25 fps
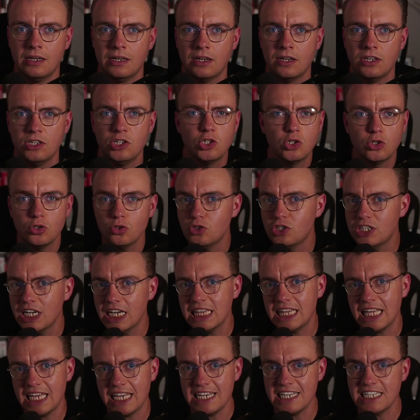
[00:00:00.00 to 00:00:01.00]
You could
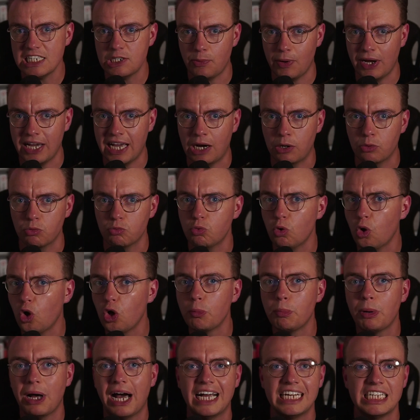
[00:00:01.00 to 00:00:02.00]
take the easy way out, roll
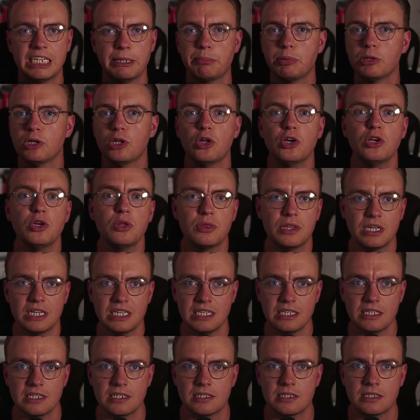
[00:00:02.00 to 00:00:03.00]
back, deploy
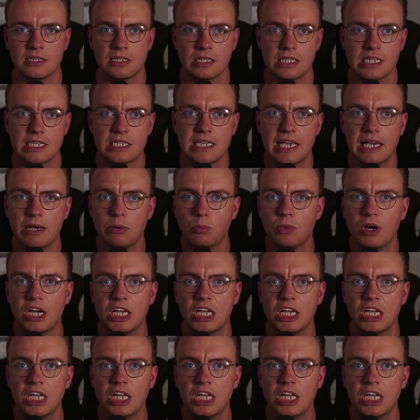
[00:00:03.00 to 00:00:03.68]
things the same way